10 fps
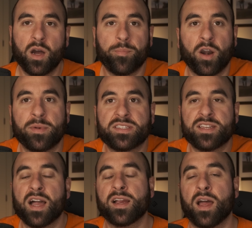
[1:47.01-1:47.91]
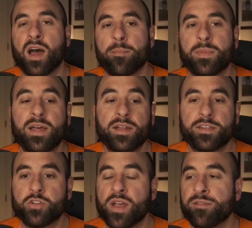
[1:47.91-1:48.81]
Apartments.com,
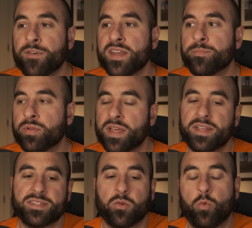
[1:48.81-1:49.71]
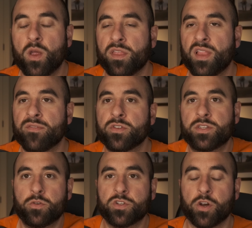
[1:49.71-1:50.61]
to try and find a place with level
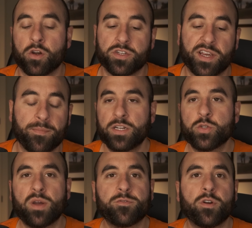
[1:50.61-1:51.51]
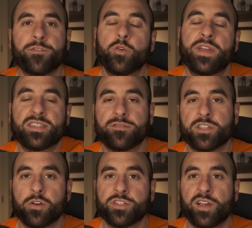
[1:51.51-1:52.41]
2 charging. So after a few weeks of
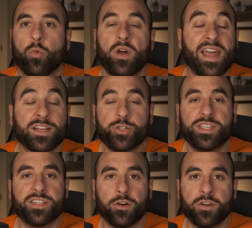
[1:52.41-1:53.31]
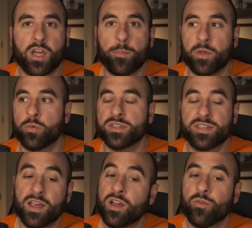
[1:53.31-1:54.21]
searching, one actually turned up. It was
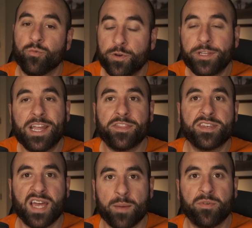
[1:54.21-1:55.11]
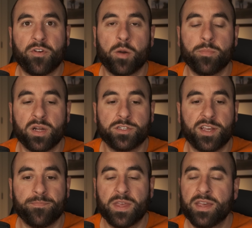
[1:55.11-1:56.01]
really at the top of our
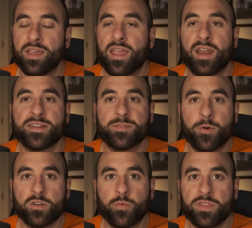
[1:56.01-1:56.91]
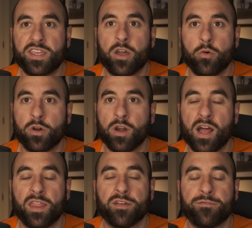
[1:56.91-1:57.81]
budget, and I spoke with the owner
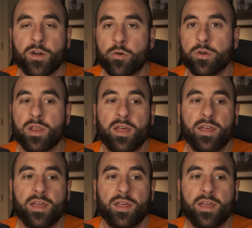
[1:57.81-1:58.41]
on the phone.